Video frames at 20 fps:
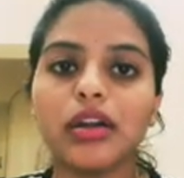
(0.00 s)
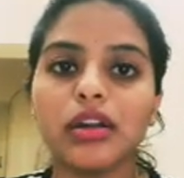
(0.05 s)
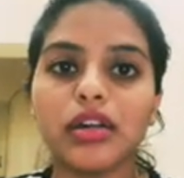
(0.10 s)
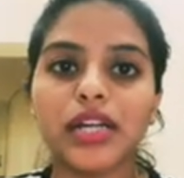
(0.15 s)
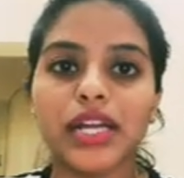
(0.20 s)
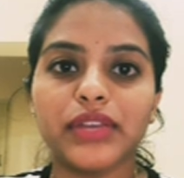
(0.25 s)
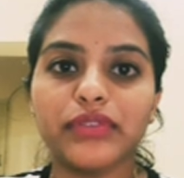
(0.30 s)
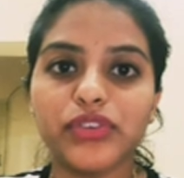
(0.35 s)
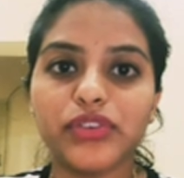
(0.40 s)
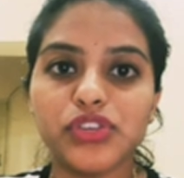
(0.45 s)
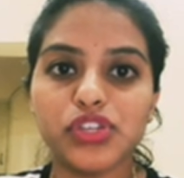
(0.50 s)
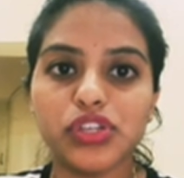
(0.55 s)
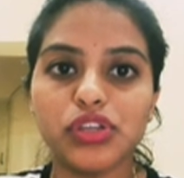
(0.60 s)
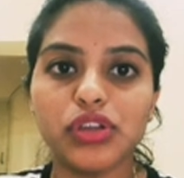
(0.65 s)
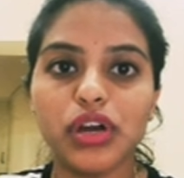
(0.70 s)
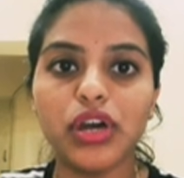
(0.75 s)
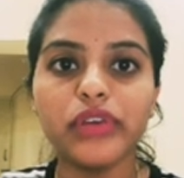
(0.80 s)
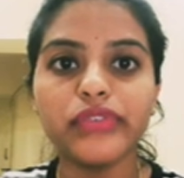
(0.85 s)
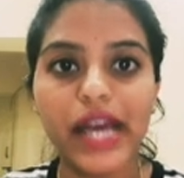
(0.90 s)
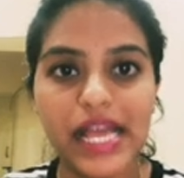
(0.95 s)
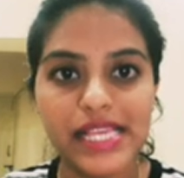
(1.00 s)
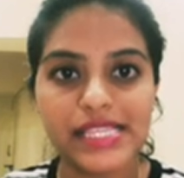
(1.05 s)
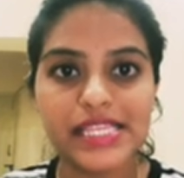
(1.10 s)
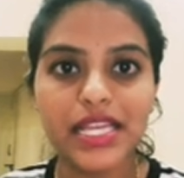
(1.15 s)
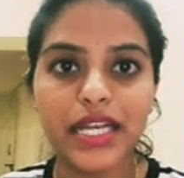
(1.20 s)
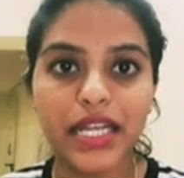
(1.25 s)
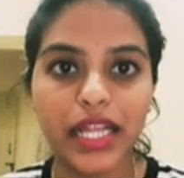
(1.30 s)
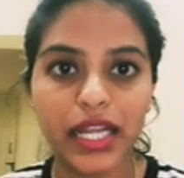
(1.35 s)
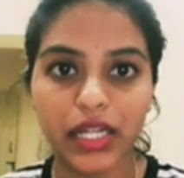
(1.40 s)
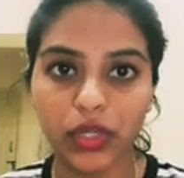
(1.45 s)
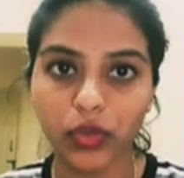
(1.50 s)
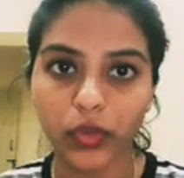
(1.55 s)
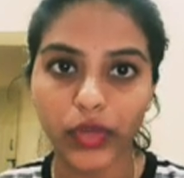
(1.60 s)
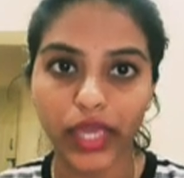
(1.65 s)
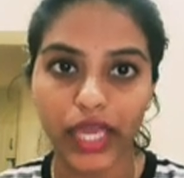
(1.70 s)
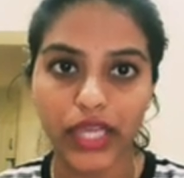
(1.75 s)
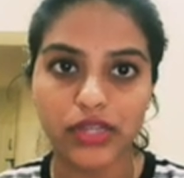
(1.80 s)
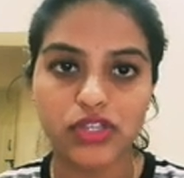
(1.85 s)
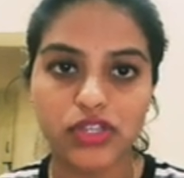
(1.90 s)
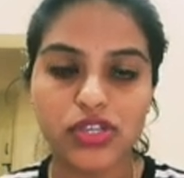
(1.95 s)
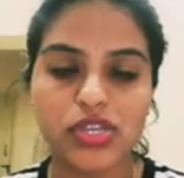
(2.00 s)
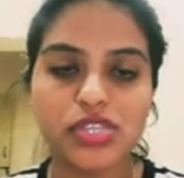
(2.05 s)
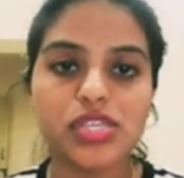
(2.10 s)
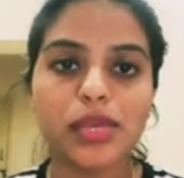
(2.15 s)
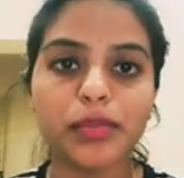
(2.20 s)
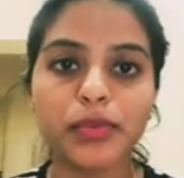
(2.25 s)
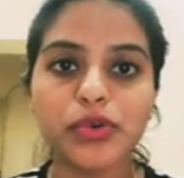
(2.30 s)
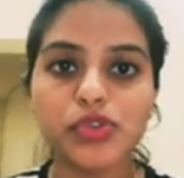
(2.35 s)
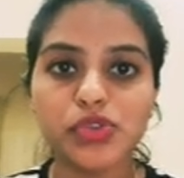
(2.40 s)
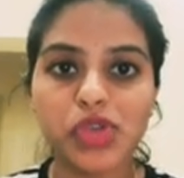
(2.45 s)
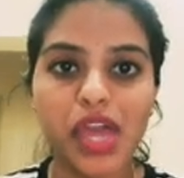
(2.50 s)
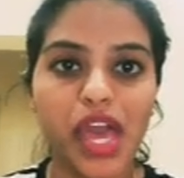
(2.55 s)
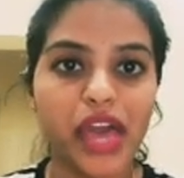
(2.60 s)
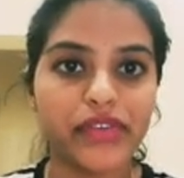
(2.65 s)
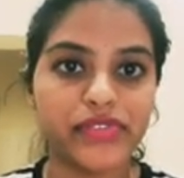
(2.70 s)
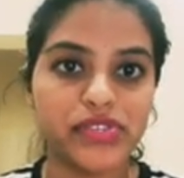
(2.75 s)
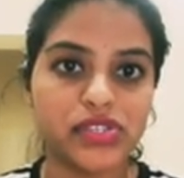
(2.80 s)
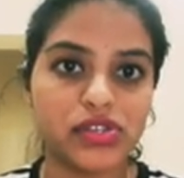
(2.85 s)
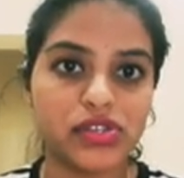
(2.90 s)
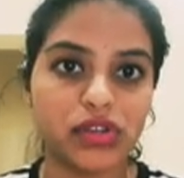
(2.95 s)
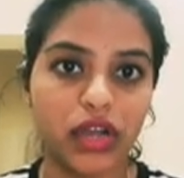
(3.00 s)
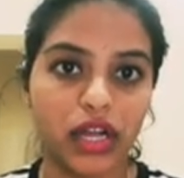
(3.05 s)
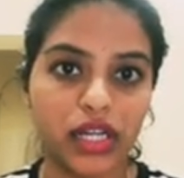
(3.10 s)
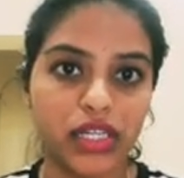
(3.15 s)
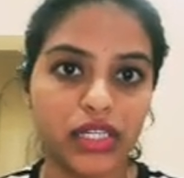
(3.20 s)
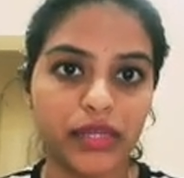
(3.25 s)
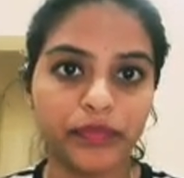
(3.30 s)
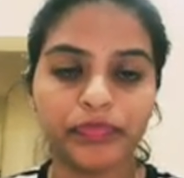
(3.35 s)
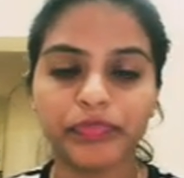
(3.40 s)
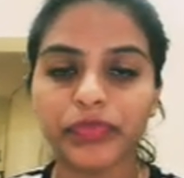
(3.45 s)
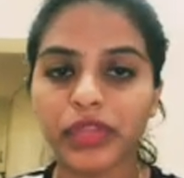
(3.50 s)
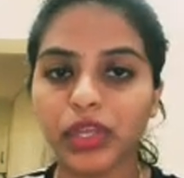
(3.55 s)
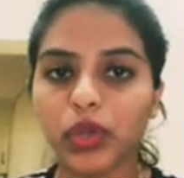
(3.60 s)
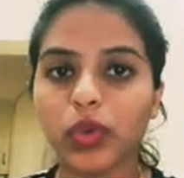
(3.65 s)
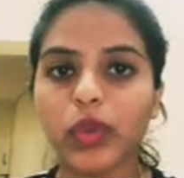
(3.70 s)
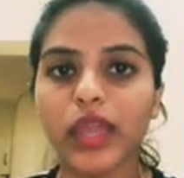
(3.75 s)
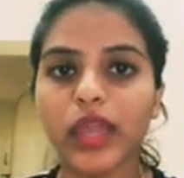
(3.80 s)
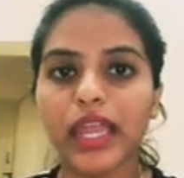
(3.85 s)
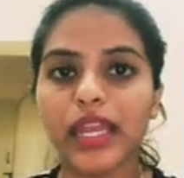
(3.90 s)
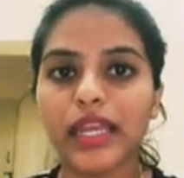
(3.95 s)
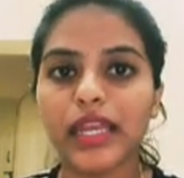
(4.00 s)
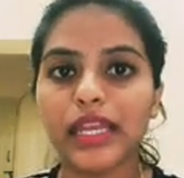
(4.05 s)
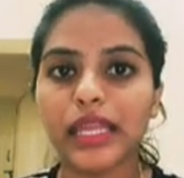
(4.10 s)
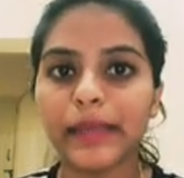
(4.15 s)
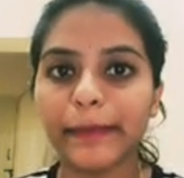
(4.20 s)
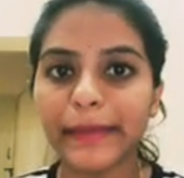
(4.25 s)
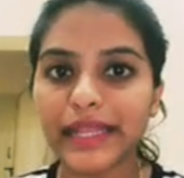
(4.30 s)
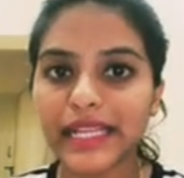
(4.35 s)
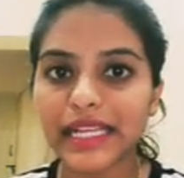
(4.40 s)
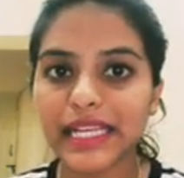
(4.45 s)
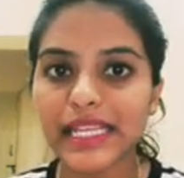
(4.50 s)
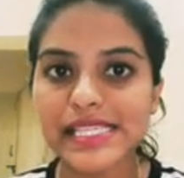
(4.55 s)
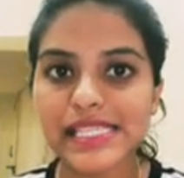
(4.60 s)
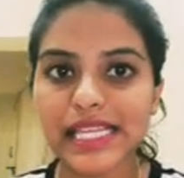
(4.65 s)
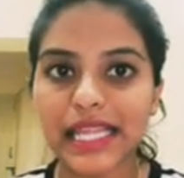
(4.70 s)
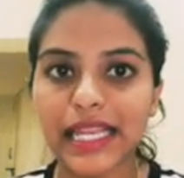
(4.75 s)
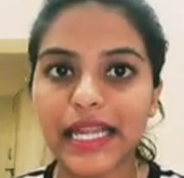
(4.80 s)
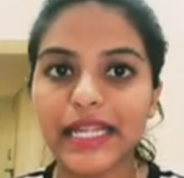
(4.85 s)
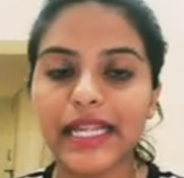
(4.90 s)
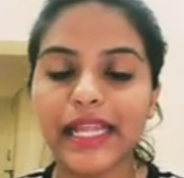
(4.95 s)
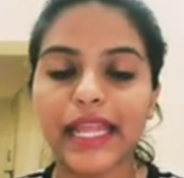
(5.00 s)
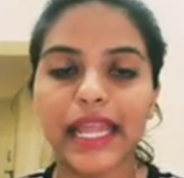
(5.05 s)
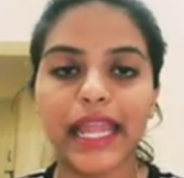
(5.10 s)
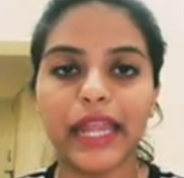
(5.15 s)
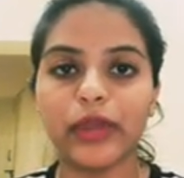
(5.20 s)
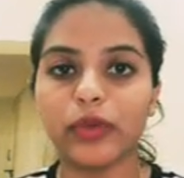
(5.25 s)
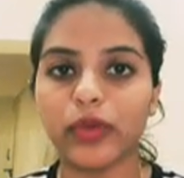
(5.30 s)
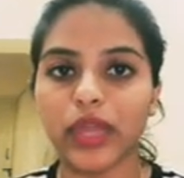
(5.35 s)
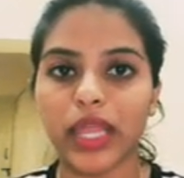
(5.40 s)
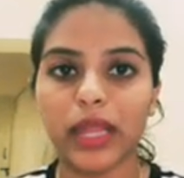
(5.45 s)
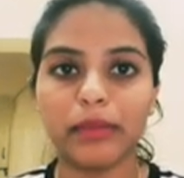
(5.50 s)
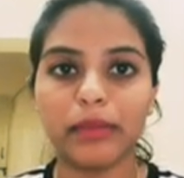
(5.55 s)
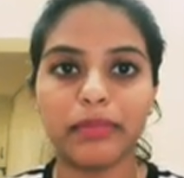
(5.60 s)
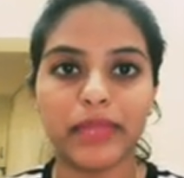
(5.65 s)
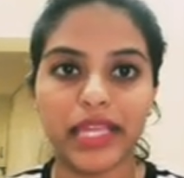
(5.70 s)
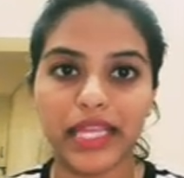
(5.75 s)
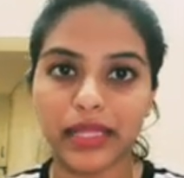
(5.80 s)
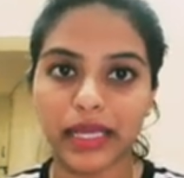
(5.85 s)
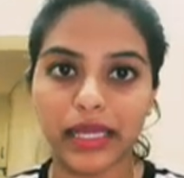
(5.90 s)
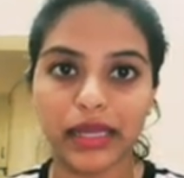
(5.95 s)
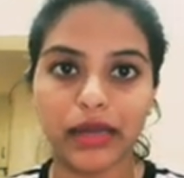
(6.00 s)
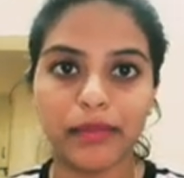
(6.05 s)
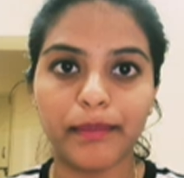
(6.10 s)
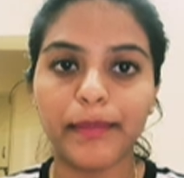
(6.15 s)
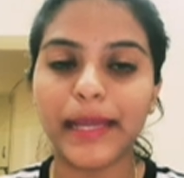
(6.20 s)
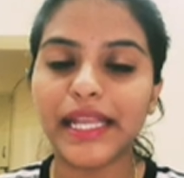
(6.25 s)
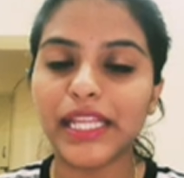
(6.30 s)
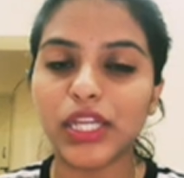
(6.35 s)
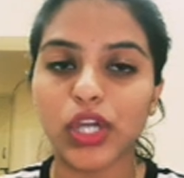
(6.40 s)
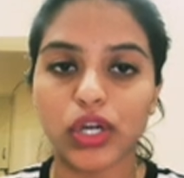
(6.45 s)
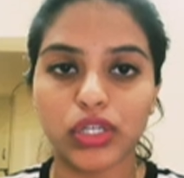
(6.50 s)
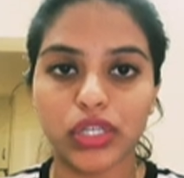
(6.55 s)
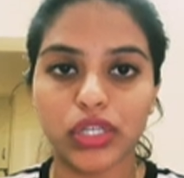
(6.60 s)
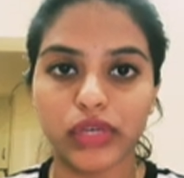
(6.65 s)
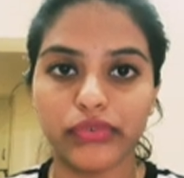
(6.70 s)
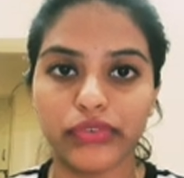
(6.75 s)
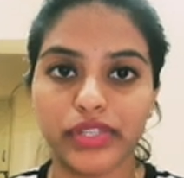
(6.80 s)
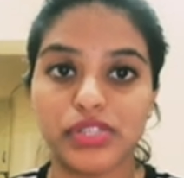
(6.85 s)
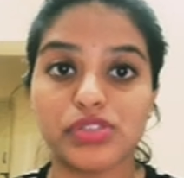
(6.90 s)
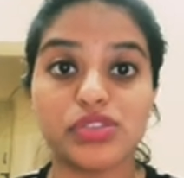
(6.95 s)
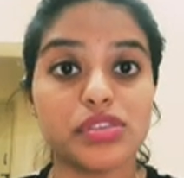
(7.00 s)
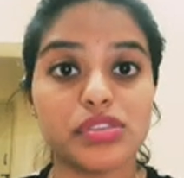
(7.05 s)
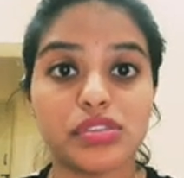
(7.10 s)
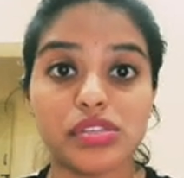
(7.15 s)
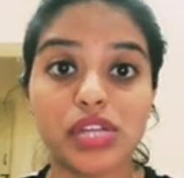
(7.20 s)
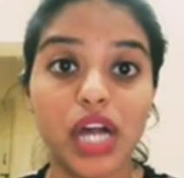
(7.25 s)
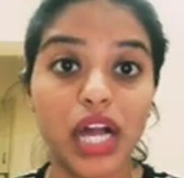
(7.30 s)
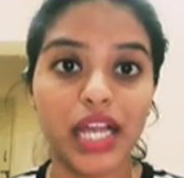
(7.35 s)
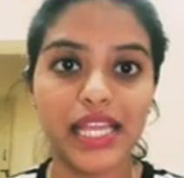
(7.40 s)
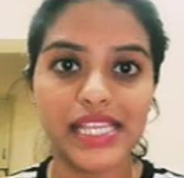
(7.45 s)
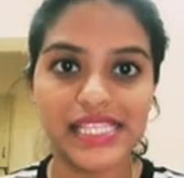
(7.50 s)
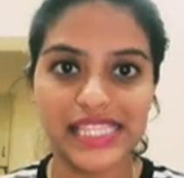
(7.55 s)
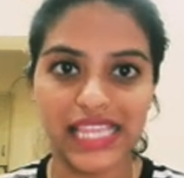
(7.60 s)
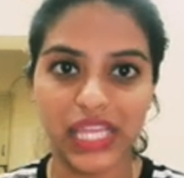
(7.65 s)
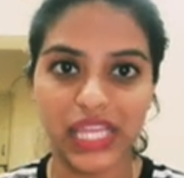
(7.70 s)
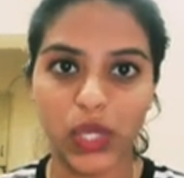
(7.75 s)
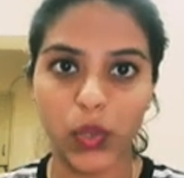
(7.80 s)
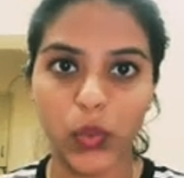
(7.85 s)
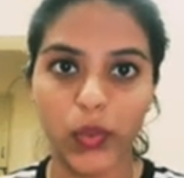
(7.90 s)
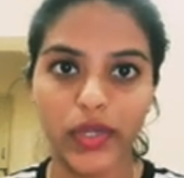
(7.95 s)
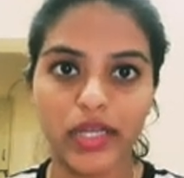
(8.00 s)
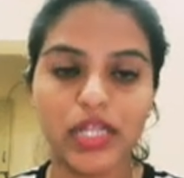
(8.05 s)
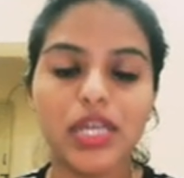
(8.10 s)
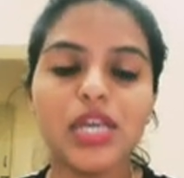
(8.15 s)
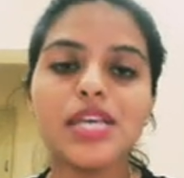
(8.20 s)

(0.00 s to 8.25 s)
asset into cash. Suppose you have stock, you can immediately sell it and you can make money out of it. So stock is liquid.